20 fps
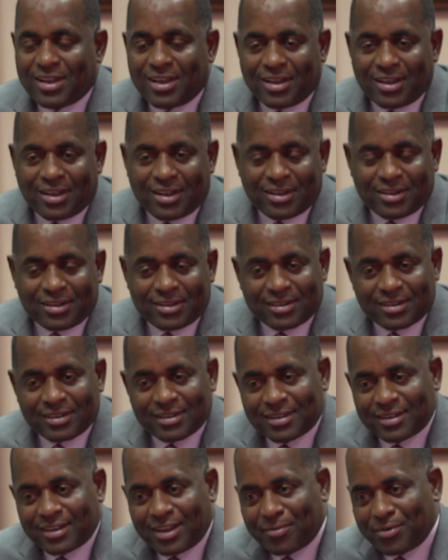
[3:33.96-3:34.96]
uh,
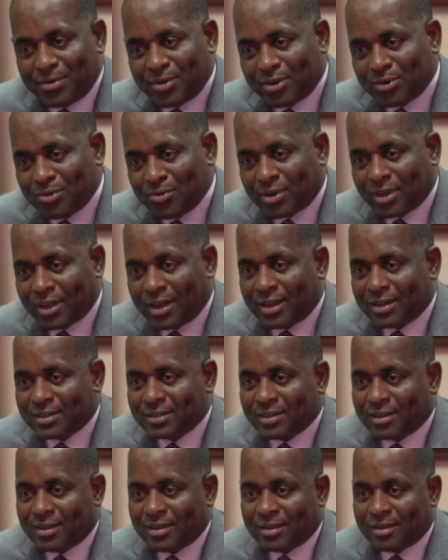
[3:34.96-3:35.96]
can we look
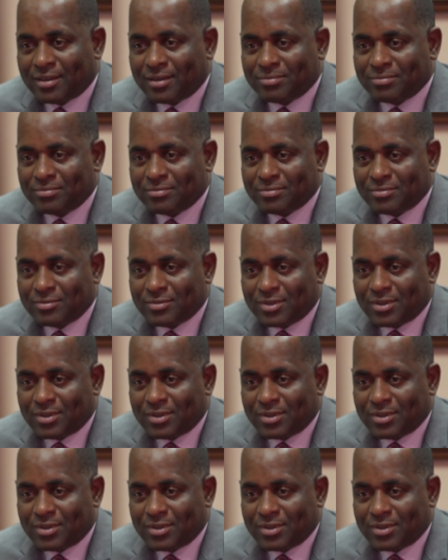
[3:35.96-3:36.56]
at, um,